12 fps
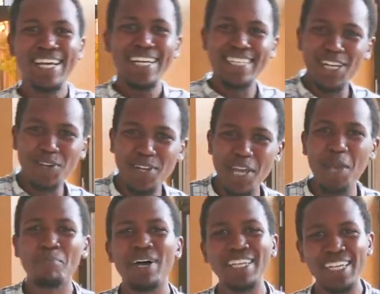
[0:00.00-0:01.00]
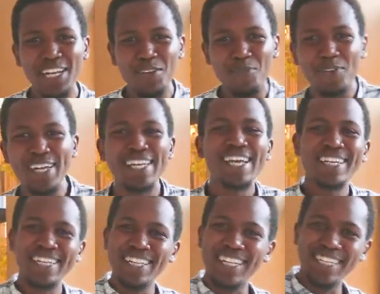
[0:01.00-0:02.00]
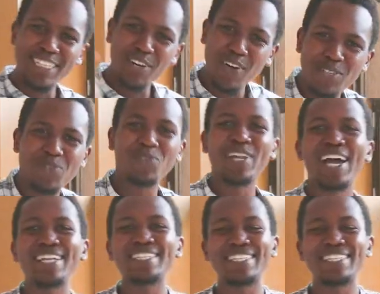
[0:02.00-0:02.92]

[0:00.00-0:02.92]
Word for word: Tell your neighbor, tell your friend, tell the teacher what you learned,